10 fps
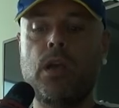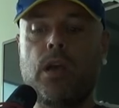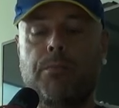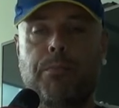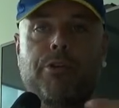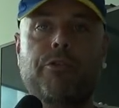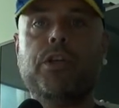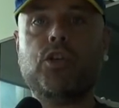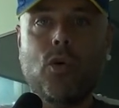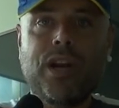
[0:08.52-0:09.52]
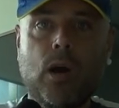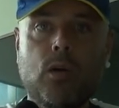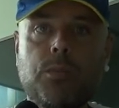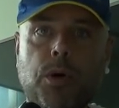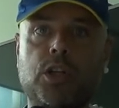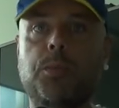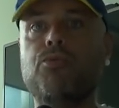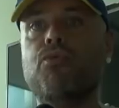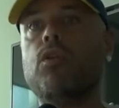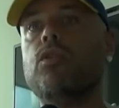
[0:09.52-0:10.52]
and Mitrovic going out, possibly
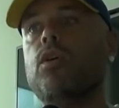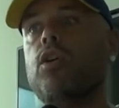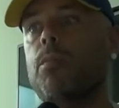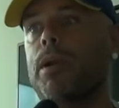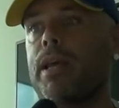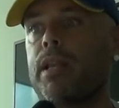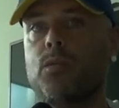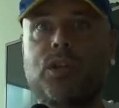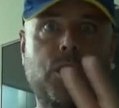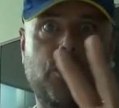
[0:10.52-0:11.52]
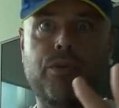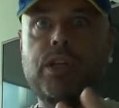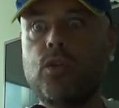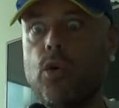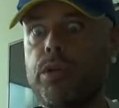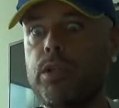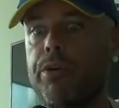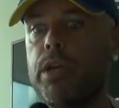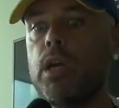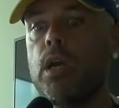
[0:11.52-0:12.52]
Rondon coming in. Well, two, three stories,
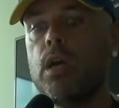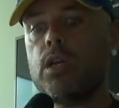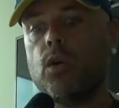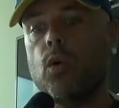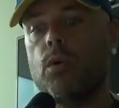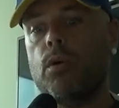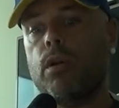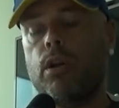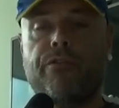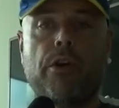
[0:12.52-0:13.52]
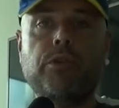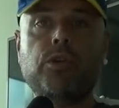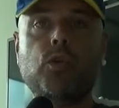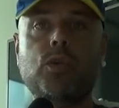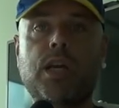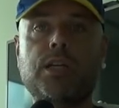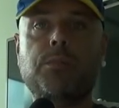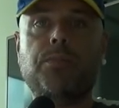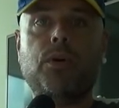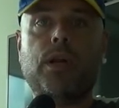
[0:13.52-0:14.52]
sorry. So Florian Lejeune's
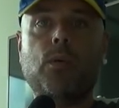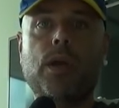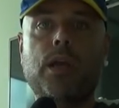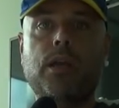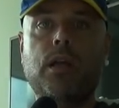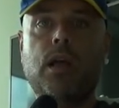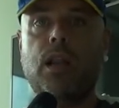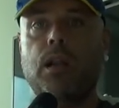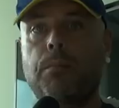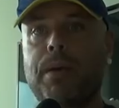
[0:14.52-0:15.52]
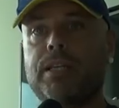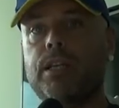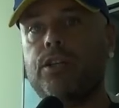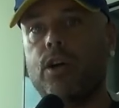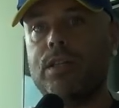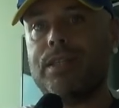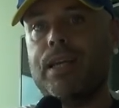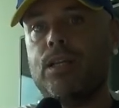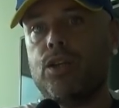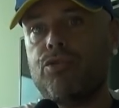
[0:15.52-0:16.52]
actually put out a little message on his
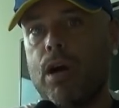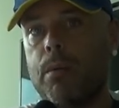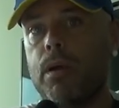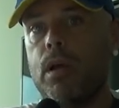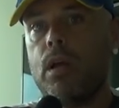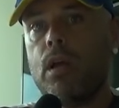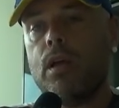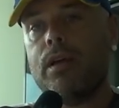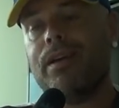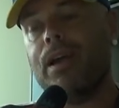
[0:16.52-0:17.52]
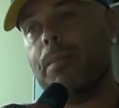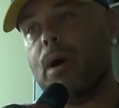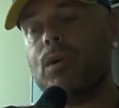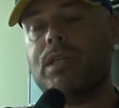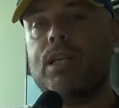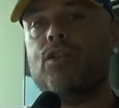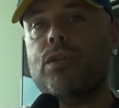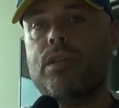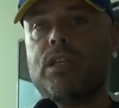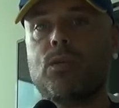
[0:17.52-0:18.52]
Instagram about his
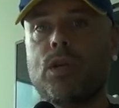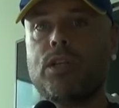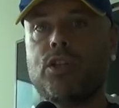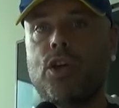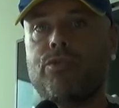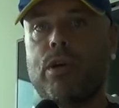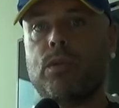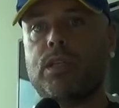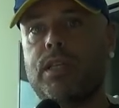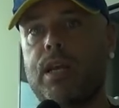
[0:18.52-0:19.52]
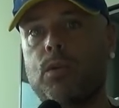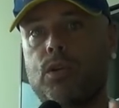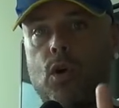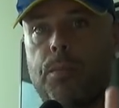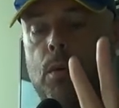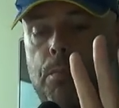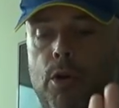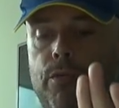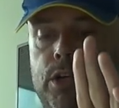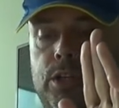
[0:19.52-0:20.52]
injury, and this is what he's turned around and said. We'll talk about
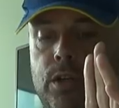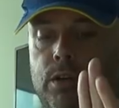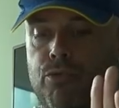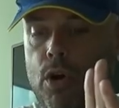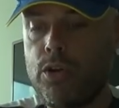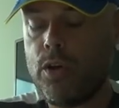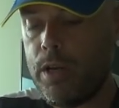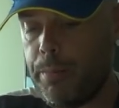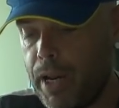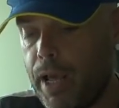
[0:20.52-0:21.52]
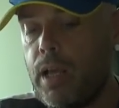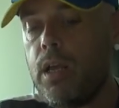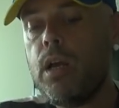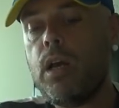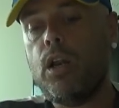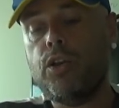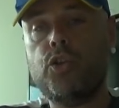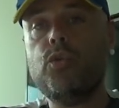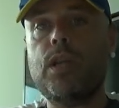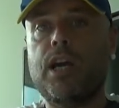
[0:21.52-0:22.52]
Mitrovic and Rondon in a minute.
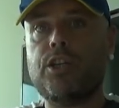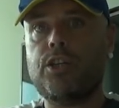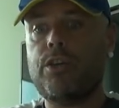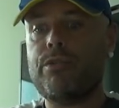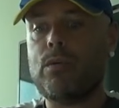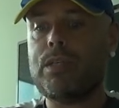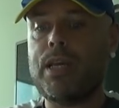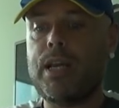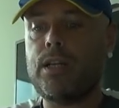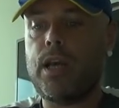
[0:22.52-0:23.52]
Lejeune actually turned around and said,